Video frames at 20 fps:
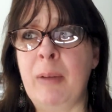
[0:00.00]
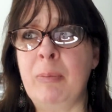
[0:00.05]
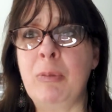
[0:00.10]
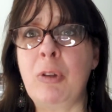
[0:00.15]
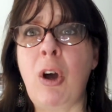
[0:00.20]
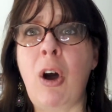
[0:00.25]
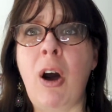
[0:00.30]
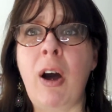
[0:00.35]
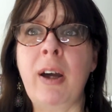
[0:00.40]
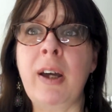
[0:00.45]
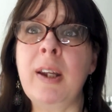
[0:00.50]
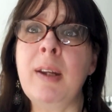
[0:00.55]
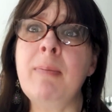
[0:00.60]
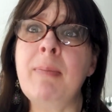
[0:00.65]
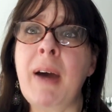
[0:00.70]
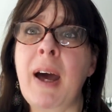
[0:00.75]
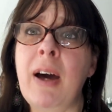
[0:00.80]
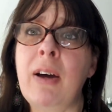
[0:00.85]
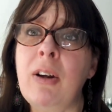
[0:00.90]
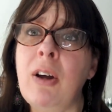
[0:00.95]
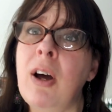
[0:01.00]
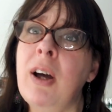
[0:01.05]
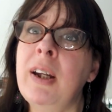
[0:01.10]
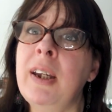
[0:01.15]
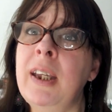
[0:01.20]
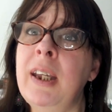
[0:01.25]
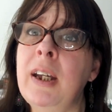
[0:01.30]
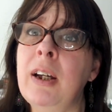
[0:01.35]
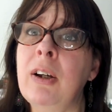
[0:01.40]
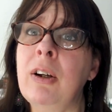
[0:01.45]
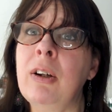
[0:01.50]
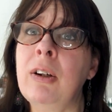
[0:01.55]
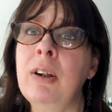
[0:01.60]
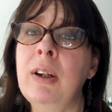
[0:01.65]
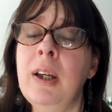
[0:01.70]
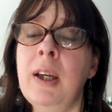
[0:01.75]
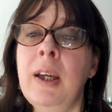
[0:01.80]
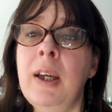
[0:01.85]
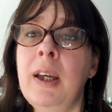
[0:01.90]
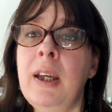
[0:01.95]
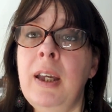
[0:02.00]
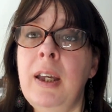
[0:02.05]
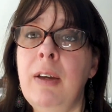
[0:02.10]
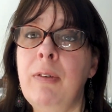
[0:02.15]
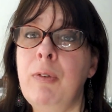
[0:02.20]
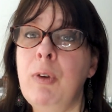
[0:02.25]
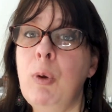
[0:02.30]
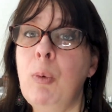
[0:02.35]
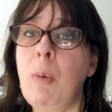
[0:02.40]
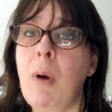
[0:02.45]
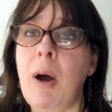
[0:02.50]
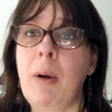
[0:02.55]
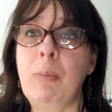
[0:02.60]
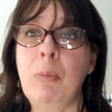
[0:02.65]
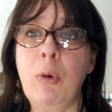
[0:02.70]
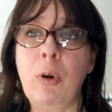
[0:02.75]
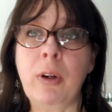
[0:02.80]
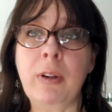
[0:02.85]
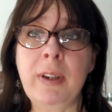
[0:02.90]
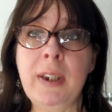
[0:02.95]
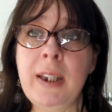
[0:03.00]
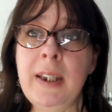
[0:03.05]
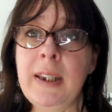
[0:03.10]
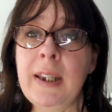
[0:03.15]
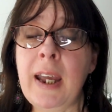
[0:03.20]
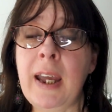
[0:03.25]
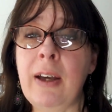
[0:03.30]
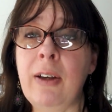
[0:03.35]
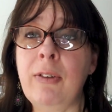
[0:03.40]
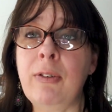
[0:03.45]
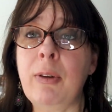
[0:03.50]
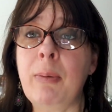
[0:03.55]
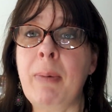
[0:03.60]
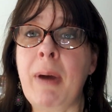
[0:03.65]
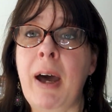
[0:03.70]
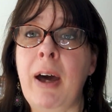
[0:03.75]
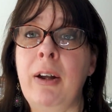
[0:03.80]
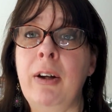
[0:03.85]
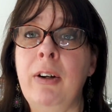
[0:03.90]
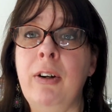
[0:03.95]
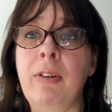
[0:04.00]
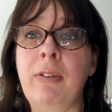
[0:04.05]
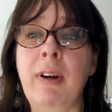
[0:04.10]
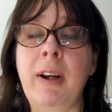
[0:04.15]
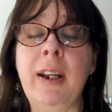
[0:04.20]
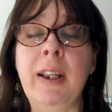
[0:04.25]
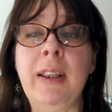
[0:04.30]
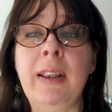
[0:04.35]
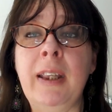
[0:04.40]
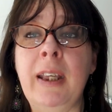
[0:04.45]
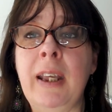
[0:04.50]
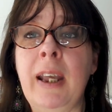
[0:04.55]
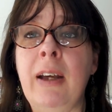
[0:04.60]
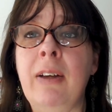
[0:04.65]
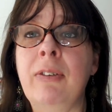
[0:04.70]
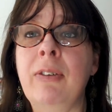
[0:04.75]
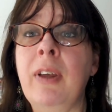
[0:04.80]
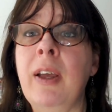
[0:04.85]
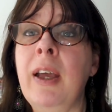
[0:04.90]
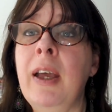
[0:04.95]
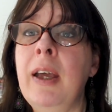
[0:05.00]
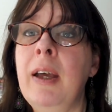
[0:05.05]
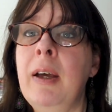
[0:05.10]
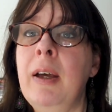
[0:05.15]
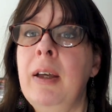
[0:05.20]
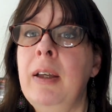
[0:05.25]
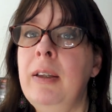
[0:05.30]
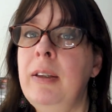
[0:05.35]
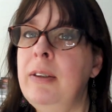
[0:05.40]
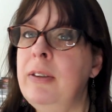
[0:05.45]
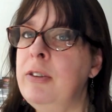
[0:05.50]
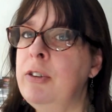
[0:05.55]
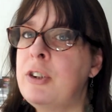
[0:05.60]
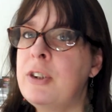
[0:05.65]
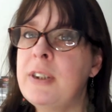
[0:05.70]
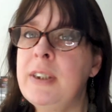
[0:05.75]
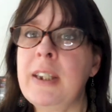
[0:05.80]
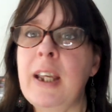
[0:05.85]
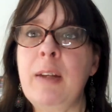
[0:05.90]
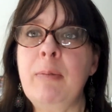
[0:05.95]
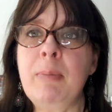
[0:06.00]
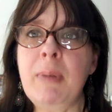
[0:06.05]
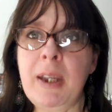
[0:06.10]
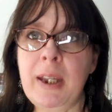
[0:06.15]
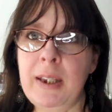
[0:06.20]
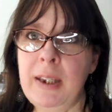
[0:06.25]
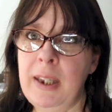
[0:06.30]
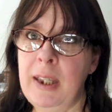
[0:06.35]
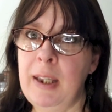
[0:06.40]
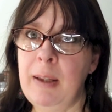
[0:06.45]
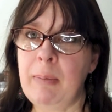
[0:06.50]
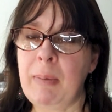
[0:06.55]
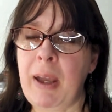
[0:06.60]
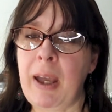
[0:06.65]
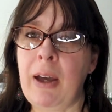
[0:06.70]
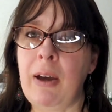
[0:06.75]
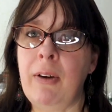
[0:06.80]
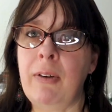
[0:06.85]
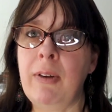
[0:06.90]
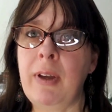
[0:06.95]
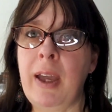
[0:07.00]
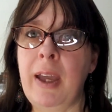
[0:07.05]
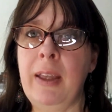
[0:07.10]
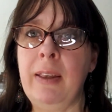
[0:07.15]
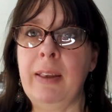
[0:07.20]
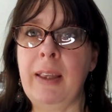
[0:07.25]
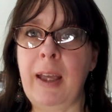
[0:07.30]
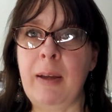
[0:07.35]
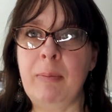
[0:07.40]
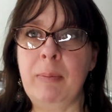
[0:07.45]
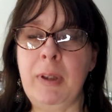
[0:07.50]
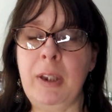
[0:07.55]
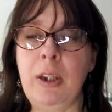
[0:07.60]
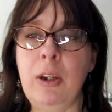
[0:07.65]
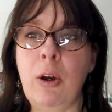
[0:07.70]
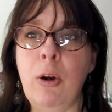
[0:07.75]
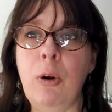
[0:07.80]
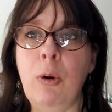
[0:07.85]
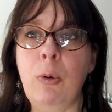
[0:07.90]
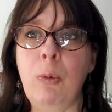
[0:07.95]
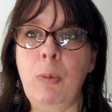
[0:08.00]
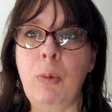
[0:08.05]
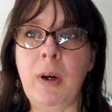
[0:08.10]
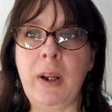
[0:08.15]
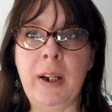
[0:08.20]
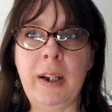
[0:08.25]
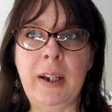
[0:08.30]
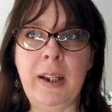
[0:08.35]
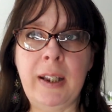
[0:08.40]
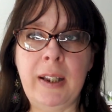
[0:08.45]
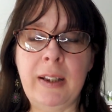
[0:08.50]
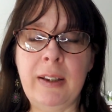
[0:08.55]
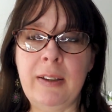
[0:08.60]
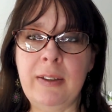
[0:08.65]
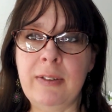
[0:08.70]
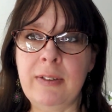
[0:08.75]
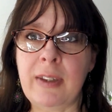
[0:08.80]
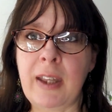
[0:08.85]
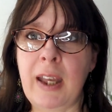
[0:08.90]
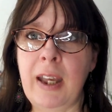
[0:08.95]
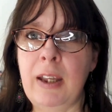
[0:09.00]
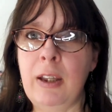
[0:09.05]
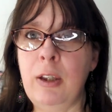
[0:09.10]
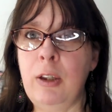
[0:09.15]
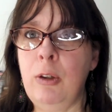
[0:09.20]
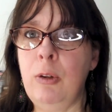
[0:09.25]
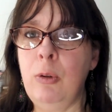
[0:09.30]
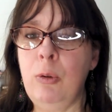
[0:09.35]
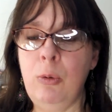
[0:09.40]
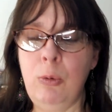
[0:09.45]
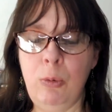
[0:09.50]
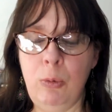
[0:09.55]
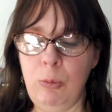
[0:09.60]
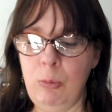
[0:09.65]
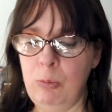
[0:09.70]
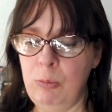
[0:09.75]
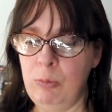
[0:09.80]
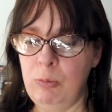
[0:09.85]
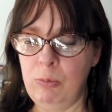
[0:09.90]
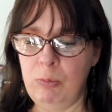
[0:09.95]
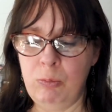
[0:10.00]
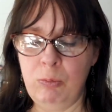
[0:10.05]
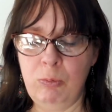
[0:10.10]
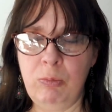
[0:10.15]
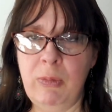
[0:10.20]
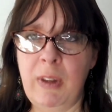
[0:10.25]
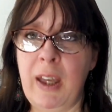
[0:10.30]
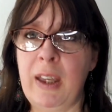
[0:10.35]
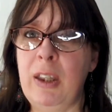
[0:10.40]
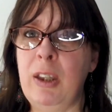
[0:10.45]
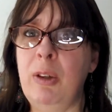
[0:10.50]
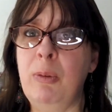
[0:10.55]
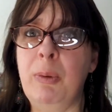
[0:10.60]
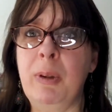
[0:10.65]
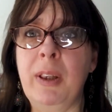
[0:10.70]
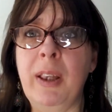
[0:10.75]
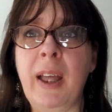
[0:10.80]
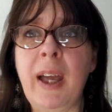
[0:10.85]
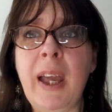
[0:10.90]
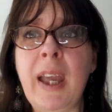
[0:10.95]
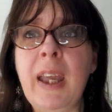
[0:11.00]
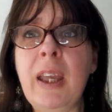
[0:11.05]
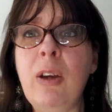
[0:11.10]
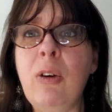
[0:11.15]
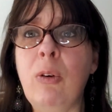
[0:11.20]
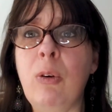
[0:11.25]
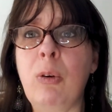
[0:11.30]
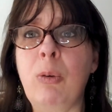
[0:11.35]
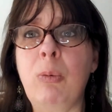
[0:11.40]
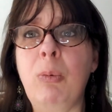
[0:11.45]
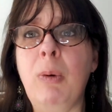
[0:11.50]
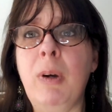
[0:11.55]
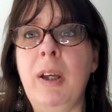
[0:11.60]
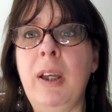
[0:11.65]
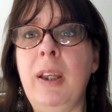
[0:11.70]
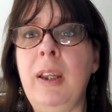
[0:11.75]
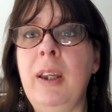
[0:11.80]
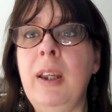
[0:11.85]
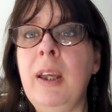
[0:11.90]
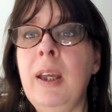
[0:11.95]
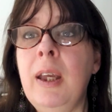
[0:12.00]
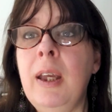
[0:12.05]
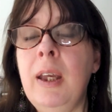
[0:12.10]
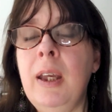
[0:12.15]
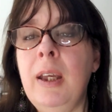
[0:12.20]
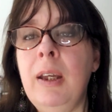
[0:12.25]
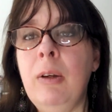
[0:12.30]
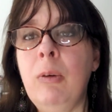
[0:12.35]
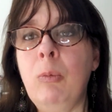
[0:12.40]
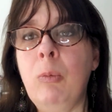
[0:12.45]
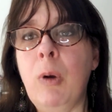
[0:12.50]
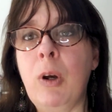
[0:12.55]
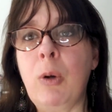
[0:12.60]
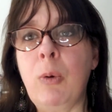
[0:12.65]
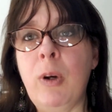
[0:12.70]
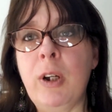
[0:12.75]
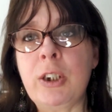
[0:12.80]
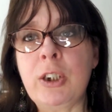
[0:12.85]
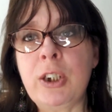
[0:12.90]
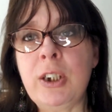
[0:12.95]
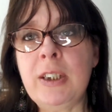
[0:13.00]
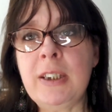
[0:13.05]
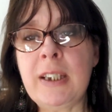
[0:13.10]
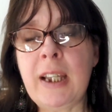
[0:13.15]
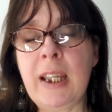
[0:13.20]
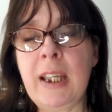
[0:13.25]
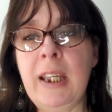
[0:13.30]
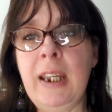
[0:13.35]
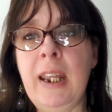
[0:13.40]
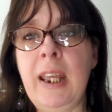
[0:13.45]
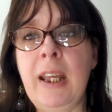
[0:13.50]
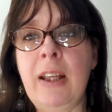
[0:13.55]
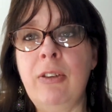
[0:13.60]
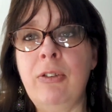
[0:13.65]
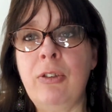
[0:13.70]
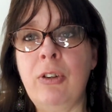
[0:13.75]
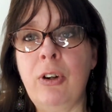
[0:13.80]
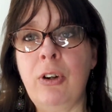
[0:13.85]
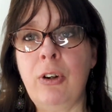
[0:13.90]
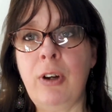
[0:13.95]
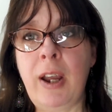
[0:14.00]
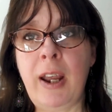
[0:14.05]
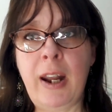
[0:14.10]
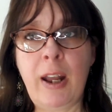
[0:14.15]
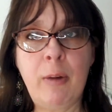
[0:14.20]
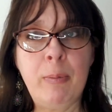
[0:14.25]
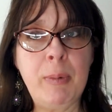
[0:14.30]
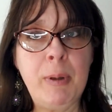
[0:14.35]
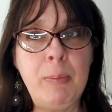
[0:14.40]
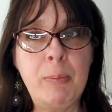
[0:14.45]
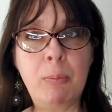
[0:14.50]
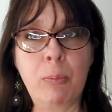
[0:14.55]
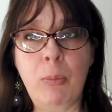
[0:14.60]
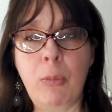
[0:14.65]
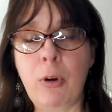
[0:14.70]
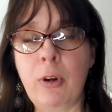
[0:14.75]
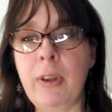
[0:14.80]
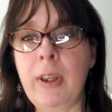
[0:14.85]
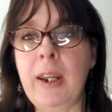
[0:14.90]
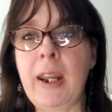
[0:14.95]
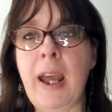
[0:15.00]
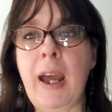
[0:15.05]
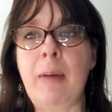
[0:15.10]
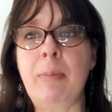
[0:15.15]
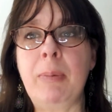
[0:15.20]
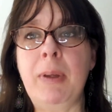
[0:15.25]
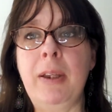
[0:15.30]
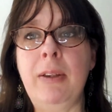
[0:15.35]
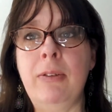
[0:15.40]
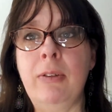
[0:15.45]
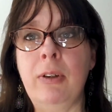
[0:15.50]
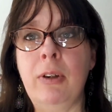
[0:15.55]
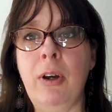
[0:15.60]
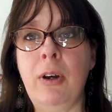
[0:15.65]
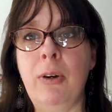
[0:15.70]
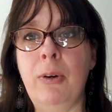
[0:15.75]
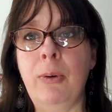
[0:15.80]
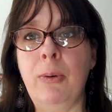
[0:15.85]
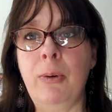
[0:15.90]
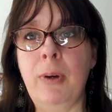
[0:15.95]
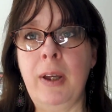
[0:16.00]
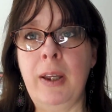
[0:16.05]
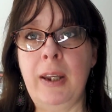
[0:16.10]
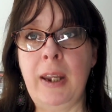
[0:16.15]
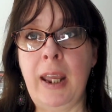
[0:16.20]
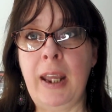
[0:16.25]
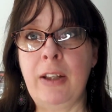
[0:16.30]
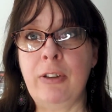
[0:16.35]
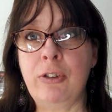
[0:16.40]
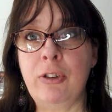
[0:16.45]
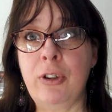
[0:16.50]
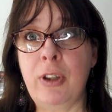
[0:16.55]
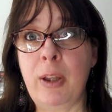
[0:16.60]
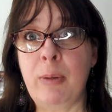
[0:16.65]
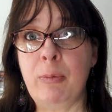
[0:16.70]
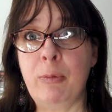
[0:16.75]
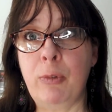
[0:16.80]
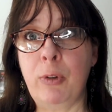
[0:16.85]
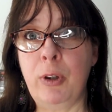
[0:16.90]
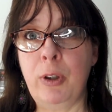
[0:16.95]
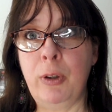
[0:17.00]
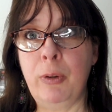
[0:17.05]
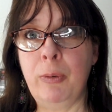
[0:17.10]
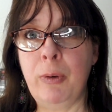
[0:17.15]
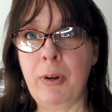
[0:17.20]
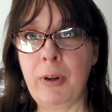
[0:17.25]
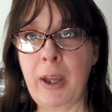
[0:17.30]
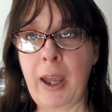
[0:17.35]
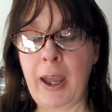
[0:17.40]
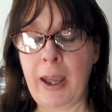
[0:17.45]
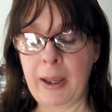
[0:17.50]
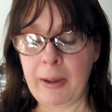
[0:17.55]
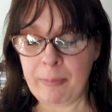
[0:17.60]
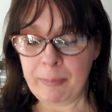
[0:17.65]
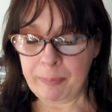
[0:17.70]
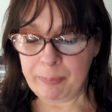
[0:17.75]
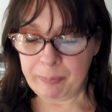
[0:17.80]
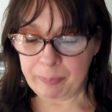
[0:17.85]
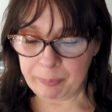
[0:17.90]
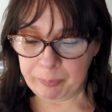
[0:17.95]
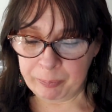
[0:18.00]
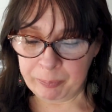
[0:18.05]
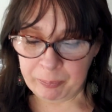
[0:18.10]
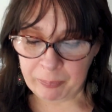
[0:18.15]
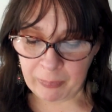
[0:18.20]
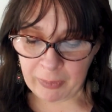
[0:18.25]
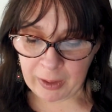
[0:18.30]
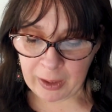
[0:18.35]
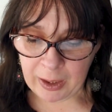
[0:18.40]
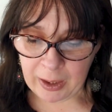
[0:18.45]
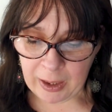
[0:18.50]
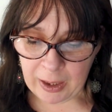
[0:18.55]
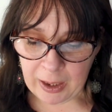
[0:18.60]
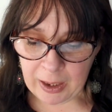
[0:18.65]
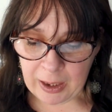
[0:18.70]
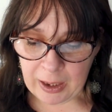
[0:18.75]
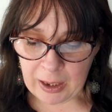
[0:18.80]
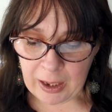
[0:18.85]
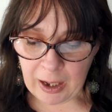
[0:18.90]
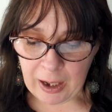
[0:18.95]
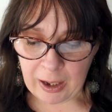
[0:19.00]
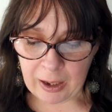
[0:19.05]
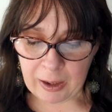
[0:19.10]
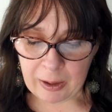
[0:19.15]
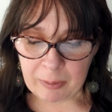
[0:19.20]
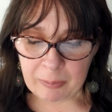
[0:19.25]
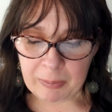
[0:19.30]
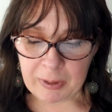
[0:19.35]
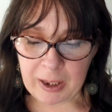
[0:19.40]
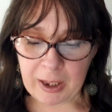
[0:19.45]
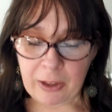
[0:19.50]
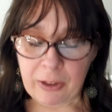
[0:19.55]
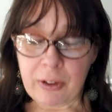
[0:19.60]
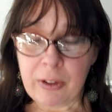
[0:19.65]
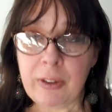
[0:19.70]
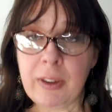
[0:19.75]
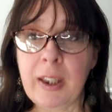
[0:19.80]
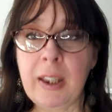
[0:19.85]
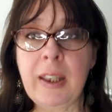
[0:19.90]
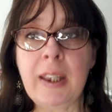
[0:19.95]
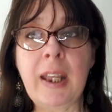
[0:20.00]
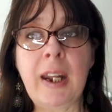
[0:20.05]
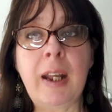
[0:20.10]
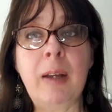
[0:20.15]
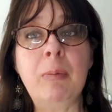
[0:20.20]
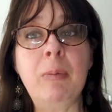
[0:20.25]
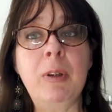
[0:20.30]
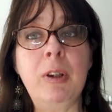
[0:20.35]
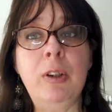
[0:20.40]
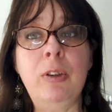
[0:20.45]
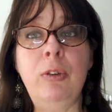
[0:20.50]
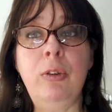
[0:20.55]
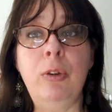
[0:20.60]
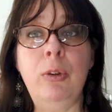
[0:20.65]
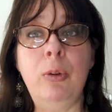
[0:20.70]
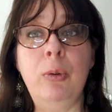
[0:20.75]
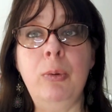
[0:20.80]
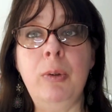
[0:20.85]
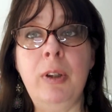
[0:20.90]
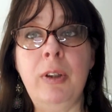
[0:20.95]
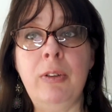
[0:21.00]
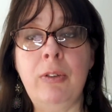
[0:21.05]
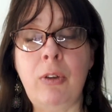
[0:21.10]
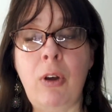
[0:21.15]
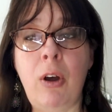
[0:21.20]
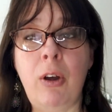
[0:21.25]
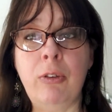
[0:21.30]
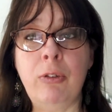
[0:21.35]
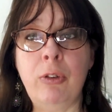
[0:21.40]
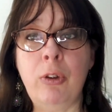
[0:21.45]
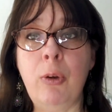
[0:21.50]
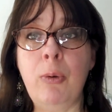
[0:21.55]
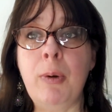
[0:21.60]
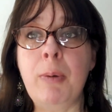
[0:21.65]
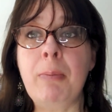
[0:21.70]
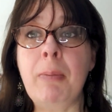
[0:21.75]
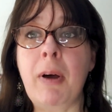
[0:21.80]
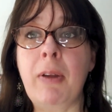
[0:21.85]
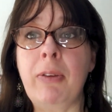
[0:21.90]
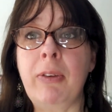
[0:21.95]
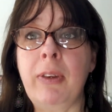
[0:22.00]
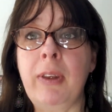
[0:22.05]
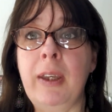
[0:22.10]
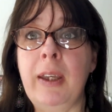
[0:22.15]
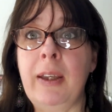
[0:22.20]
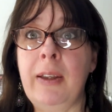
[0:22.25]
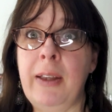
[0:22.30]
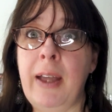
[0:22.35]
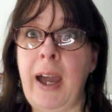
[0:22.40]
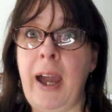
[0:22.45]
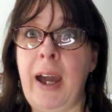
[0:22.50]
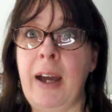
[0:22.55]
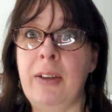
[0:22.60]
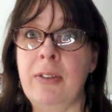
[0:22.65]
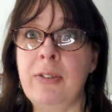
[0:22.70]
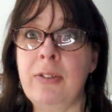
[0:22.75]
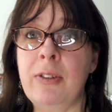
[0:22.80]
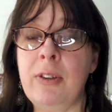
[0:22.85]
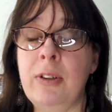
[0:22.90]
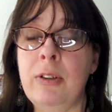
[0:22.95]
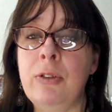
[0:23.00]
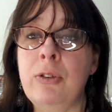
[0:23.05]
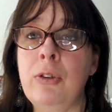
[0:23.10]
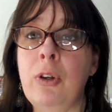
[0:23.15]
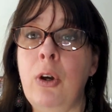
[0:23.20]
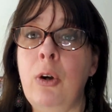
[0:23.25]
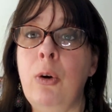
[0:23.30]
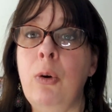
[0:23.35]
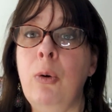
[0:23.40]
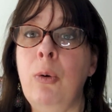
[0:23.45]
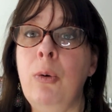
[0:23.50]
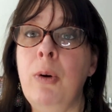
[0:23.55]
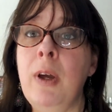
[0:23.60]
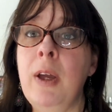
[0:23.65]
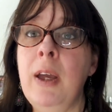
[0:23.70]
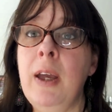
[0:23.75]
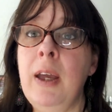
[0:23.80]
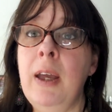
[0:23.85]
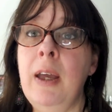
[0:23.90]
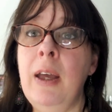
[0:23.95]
I'm talking about on here, if you want more details about it or anything else, just send me an email and let me know what it is that you would like, or what questions I can answer, and I'll be more than happy to go and answer them for you, okay? The other thing that I'm going to do is also a monthly class. So